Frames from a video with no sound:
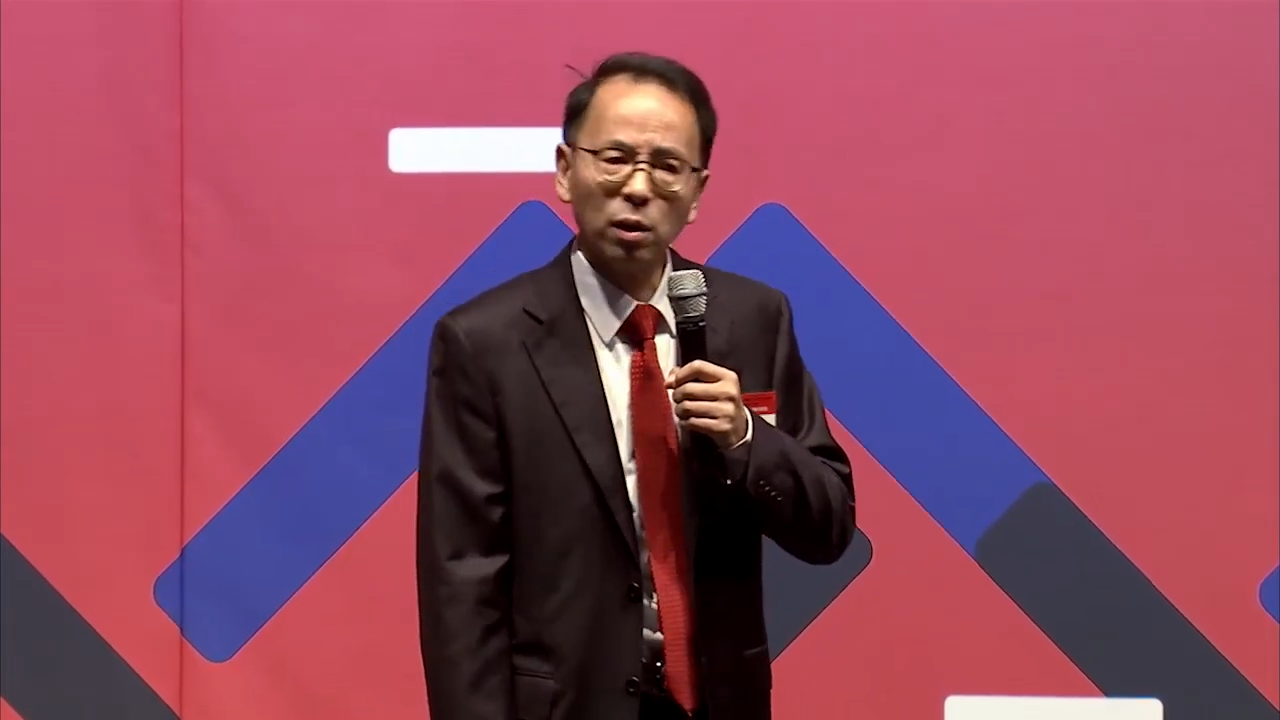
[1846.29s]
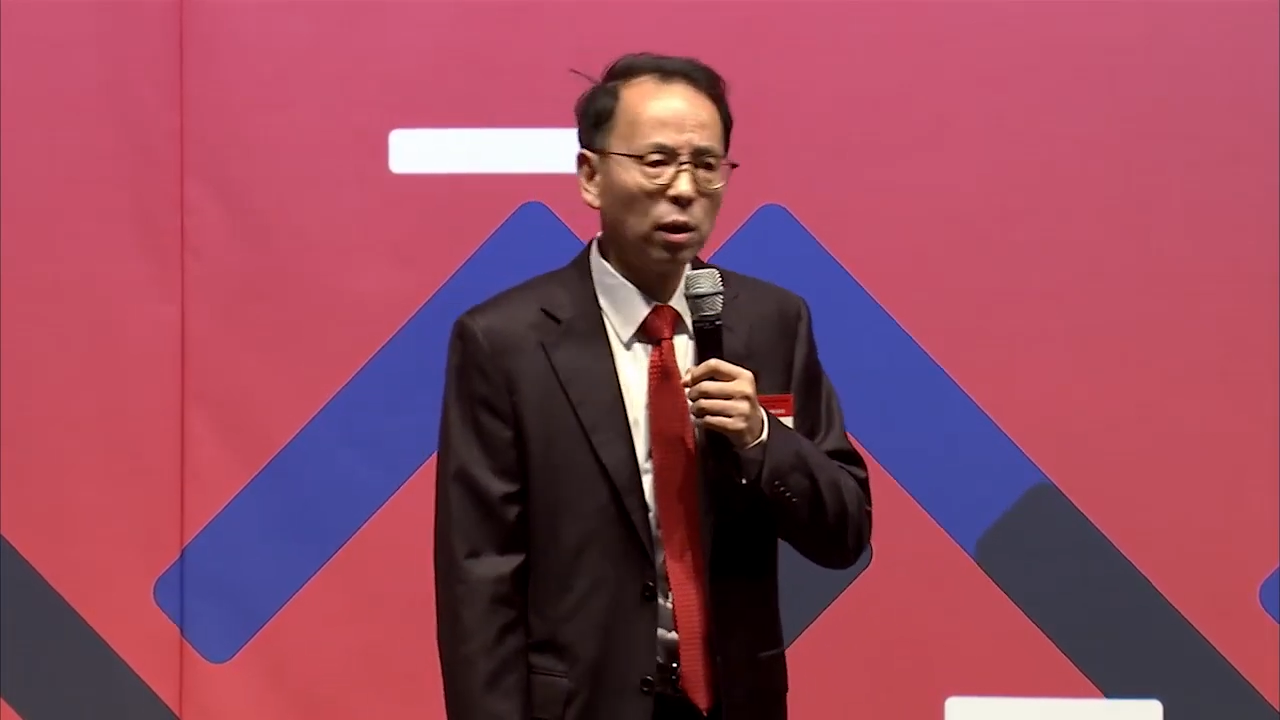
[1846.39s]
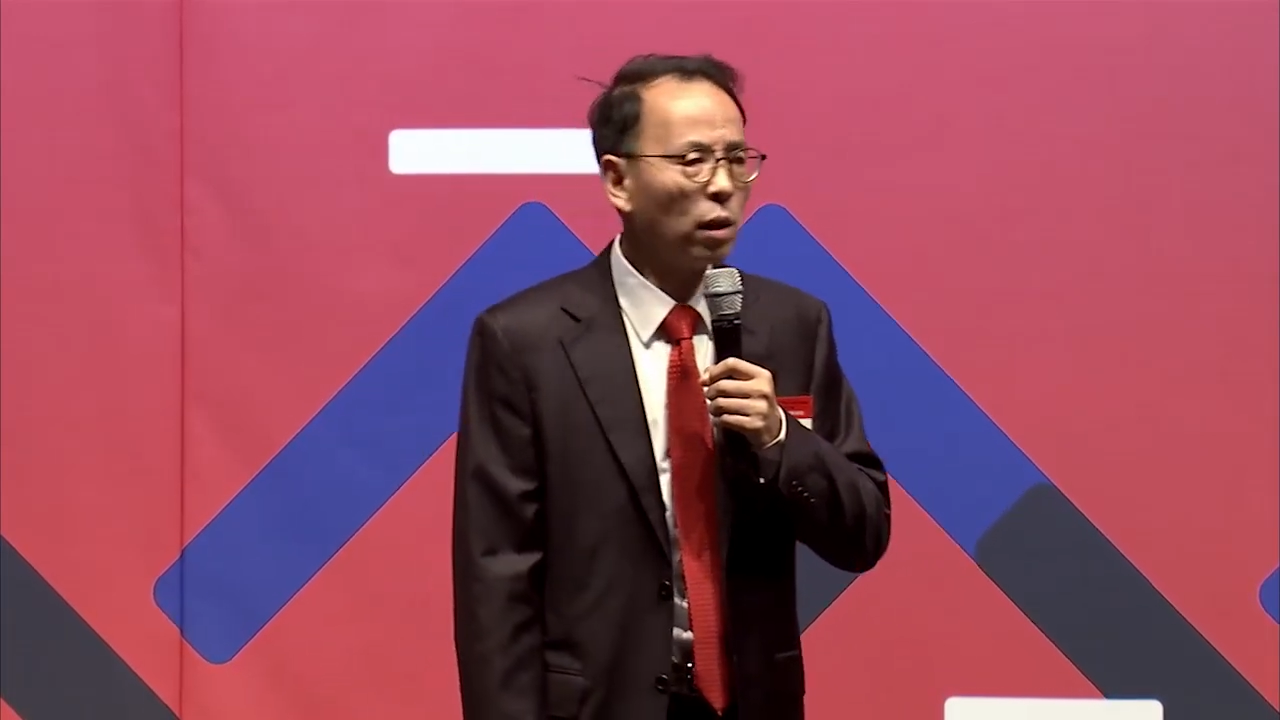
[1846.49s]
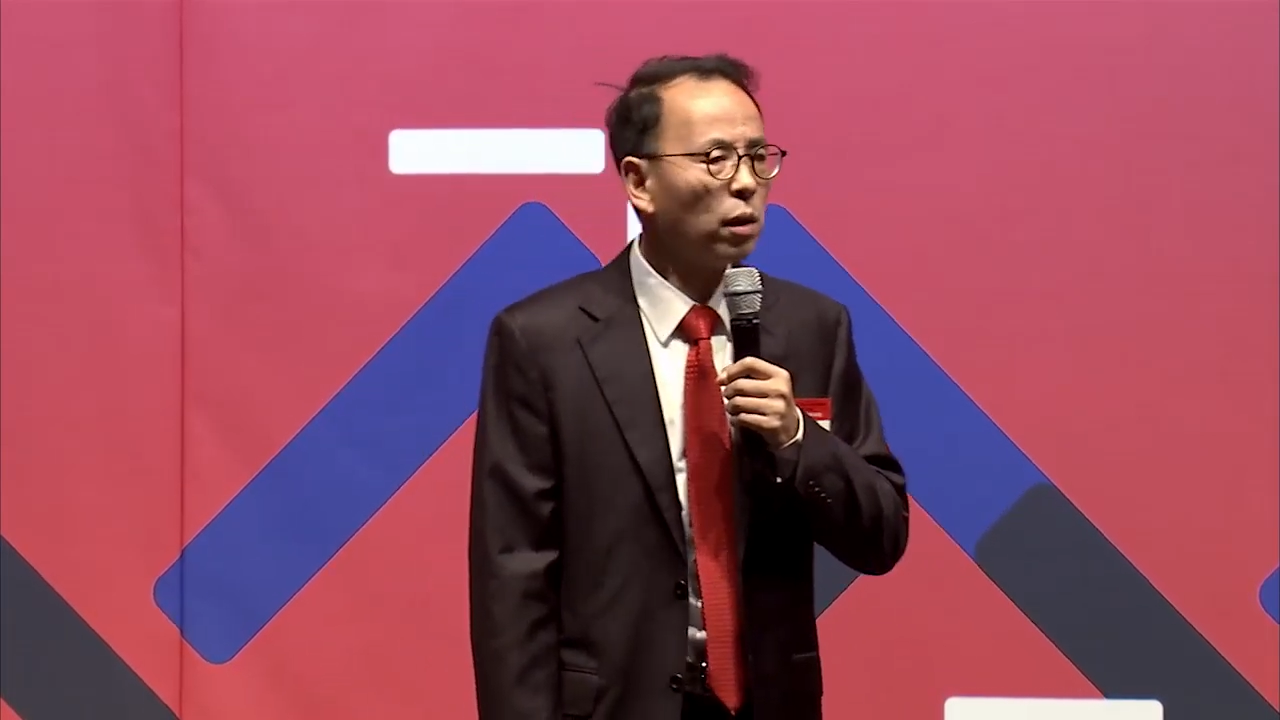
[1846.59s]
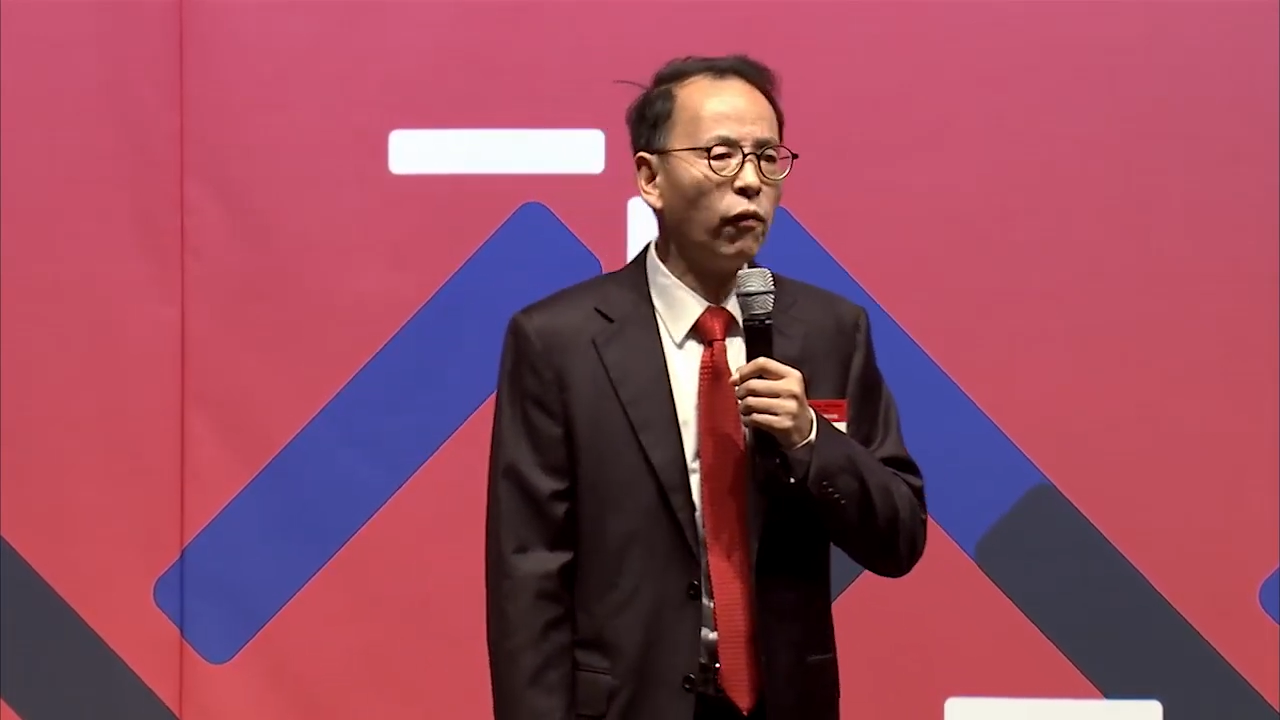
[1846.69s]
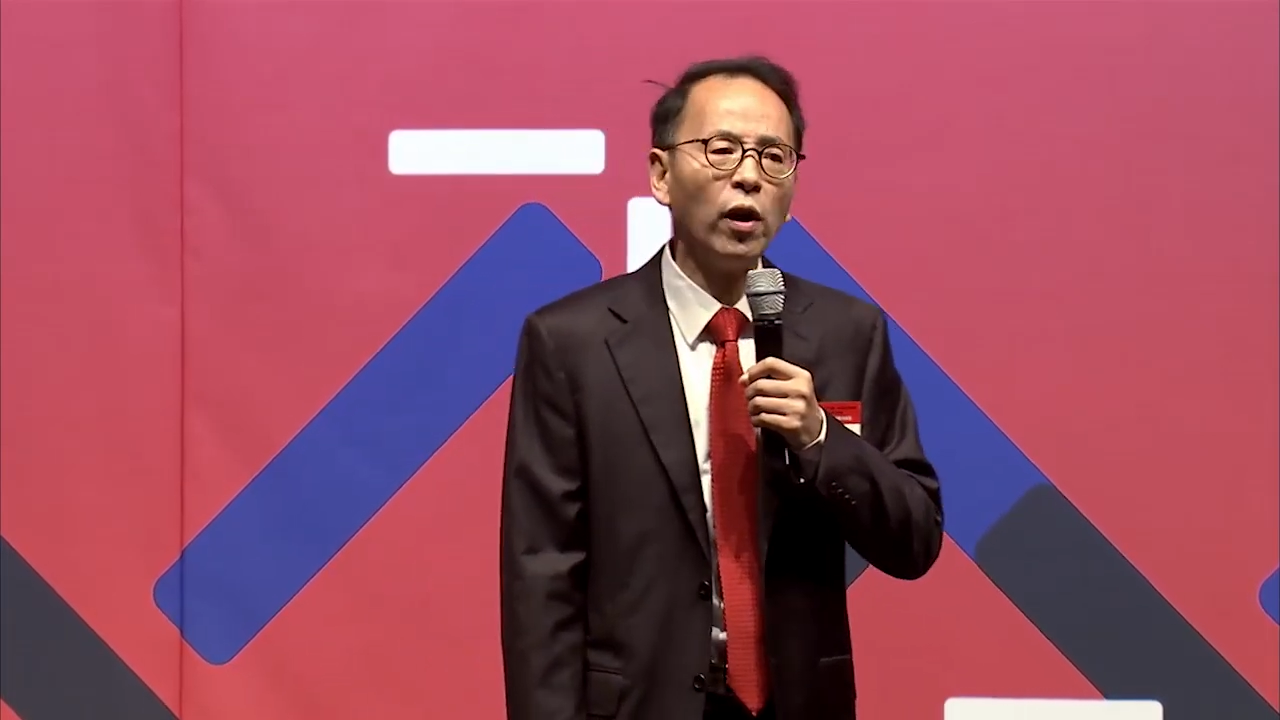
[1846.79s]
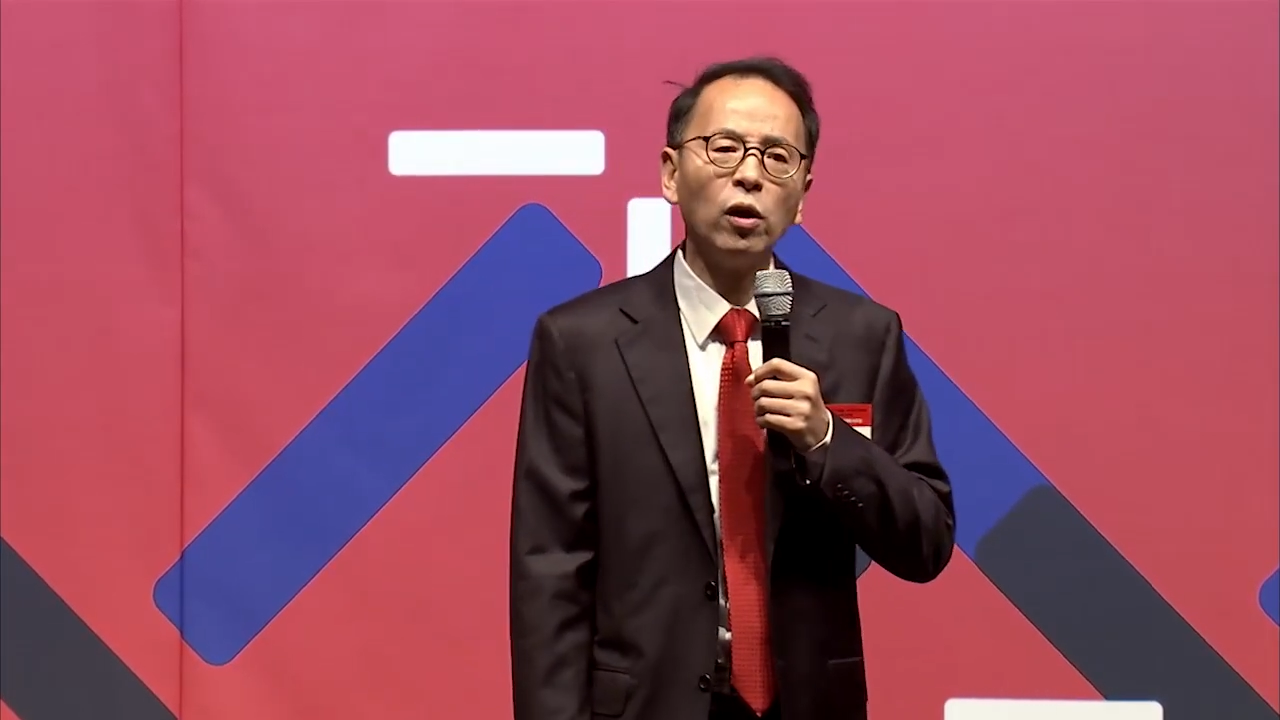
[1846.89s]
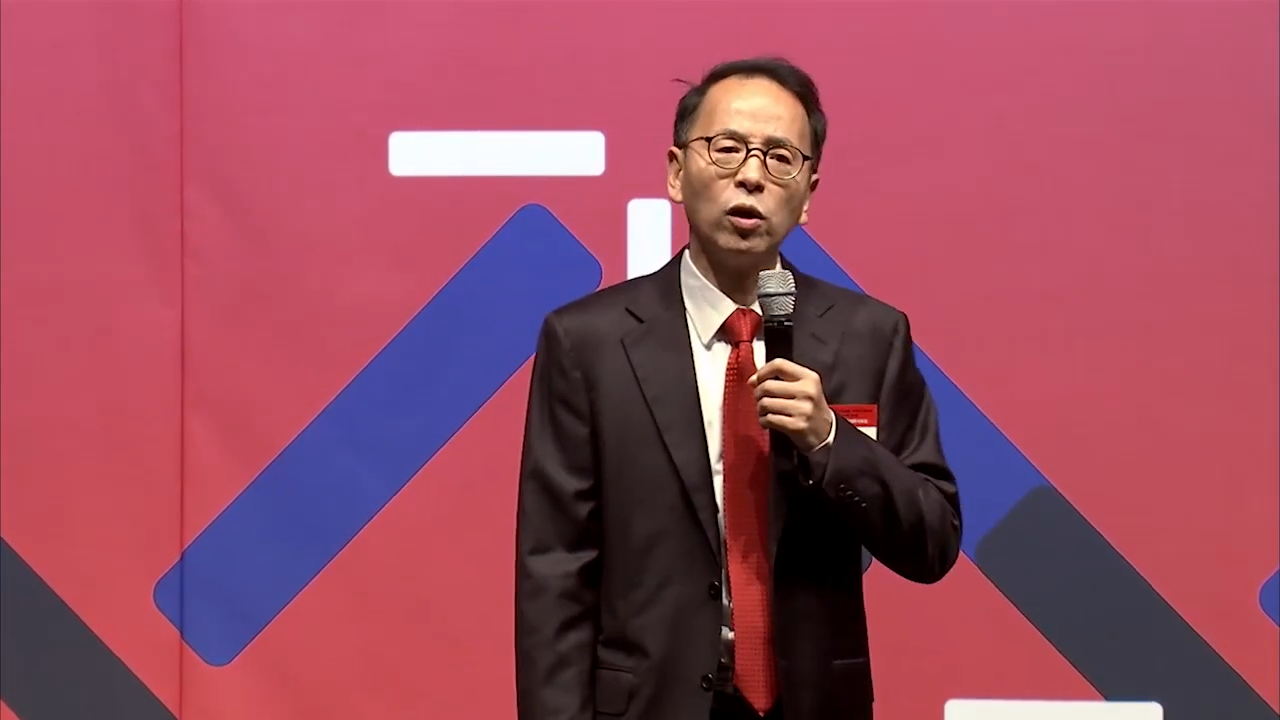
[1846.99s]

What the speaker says: It's very